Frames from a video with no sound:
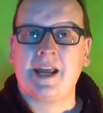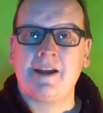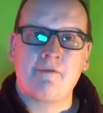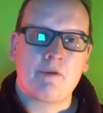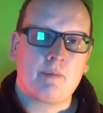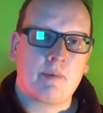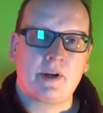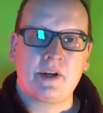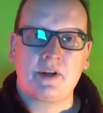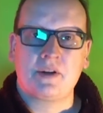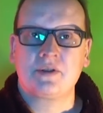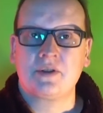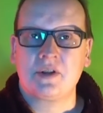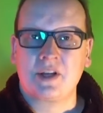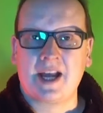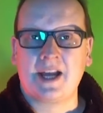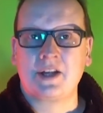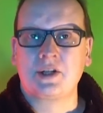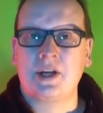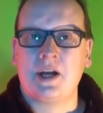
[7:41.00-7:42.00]
everybody doesn't
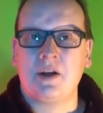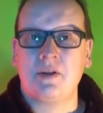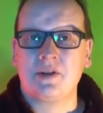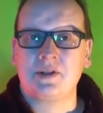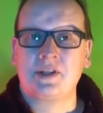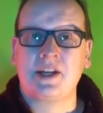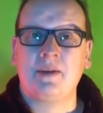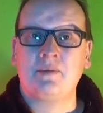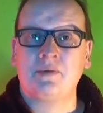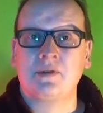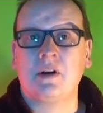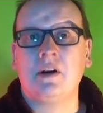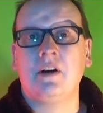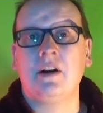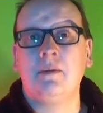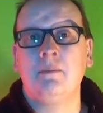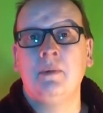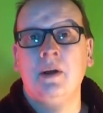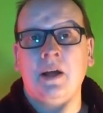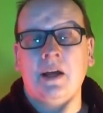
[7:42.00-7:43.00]
cash out at the same
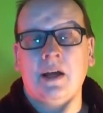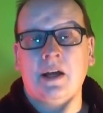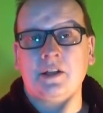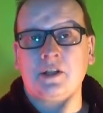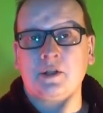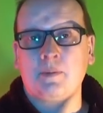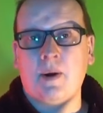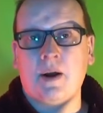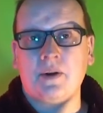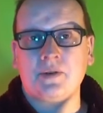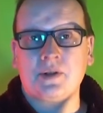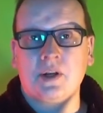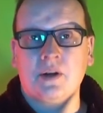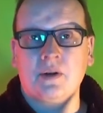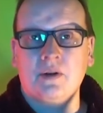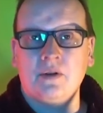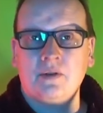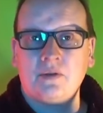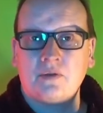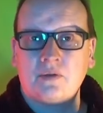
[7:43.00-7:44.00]
time and Spark
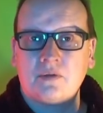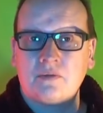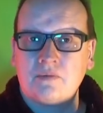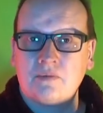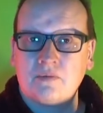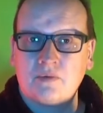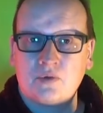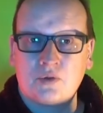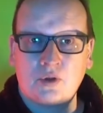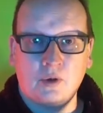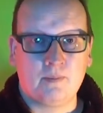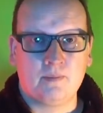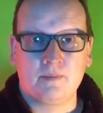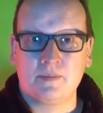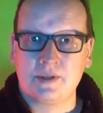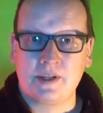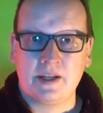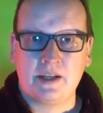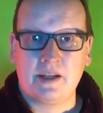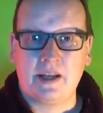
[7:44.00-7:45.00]
token
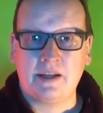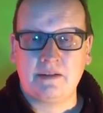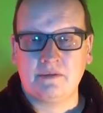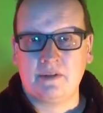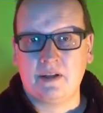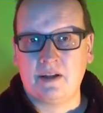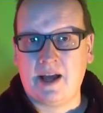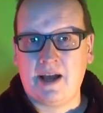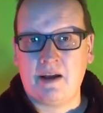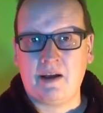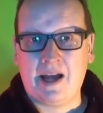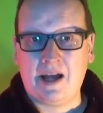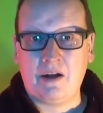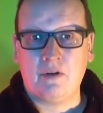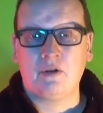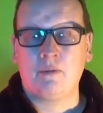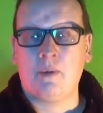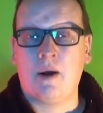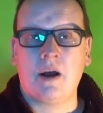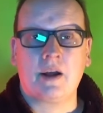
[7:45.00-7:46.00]
dumps in, out
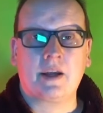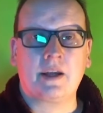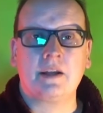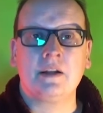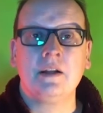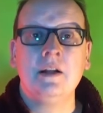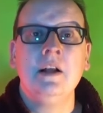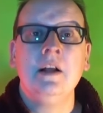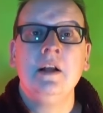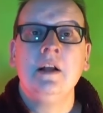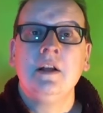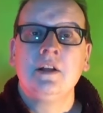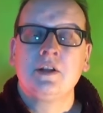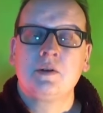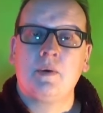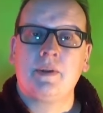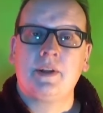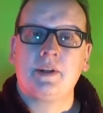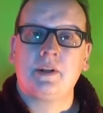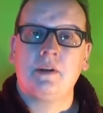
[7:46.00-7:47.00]
of the market. So
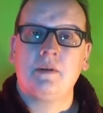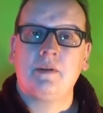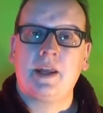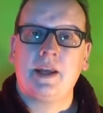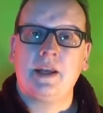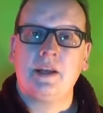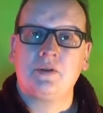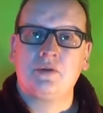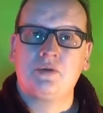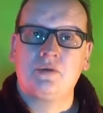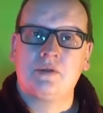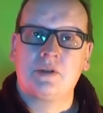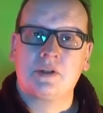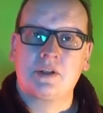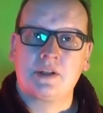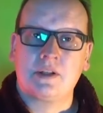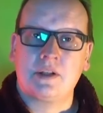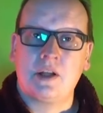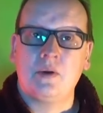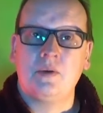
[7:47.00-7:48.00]
what they do, they
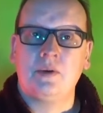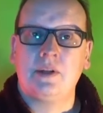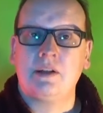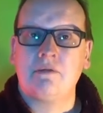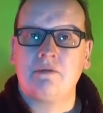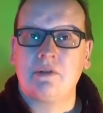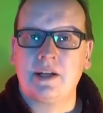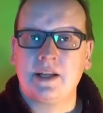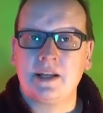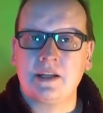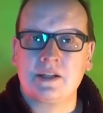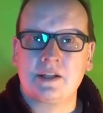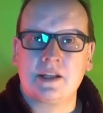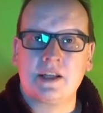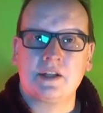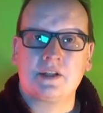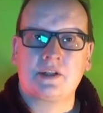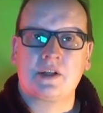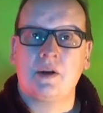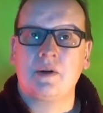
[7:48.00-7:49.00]
slowly release
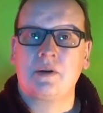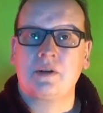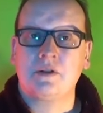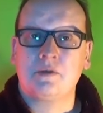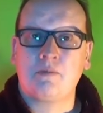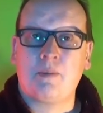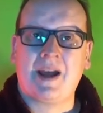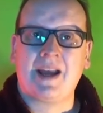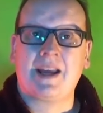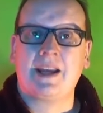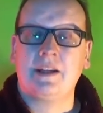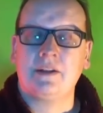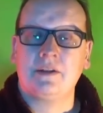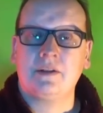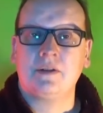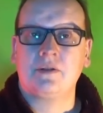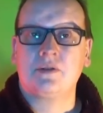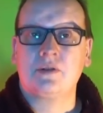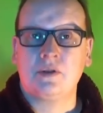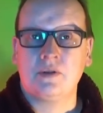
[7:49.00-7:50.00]
these tokens back
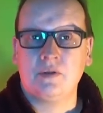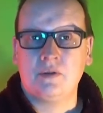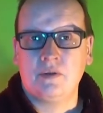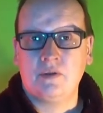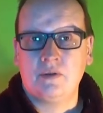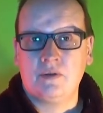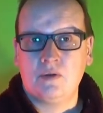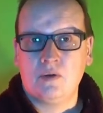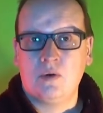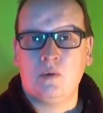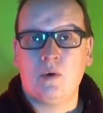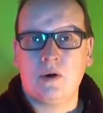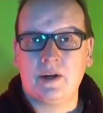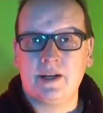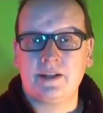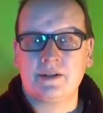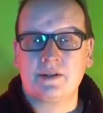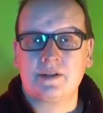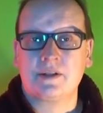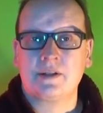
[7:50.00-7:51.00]
into your
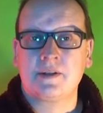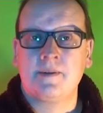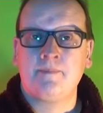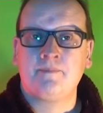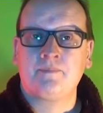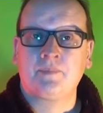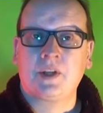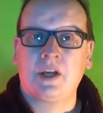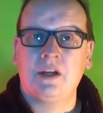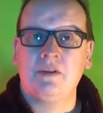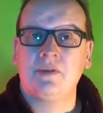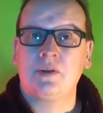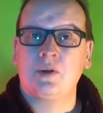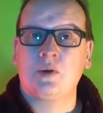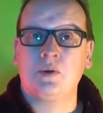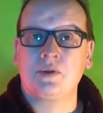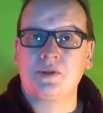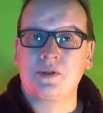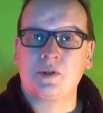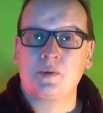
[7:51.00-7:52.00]
wallets over the
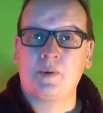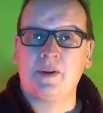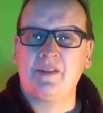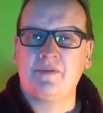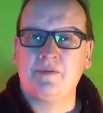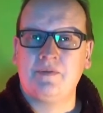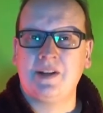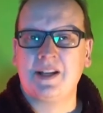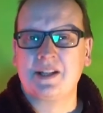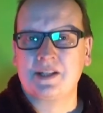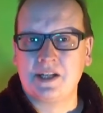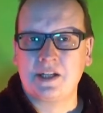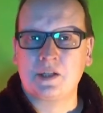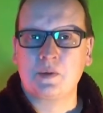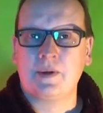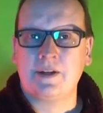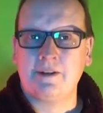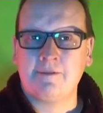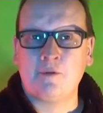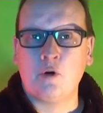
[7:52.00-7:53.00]
course of twenty, let's say
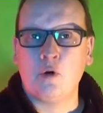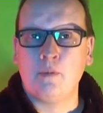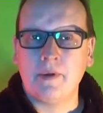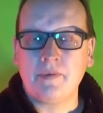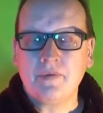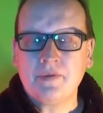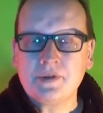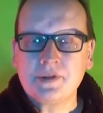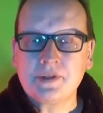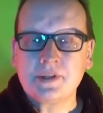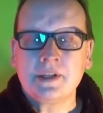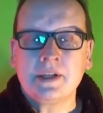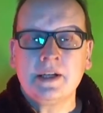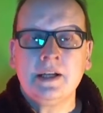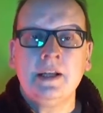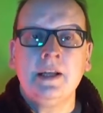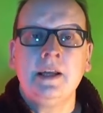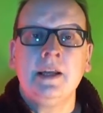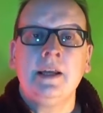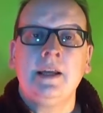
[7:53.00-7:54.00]
twenty-four months.
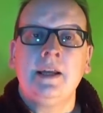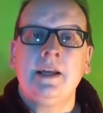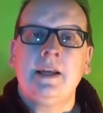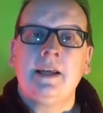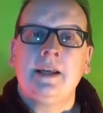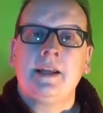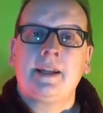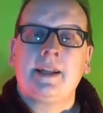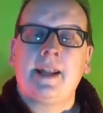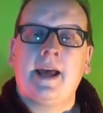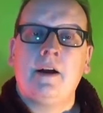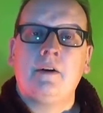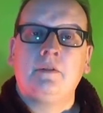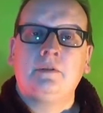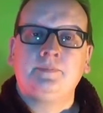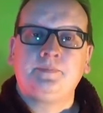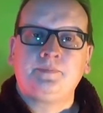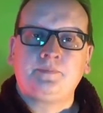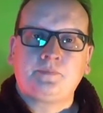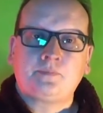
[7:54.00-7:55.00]
Now,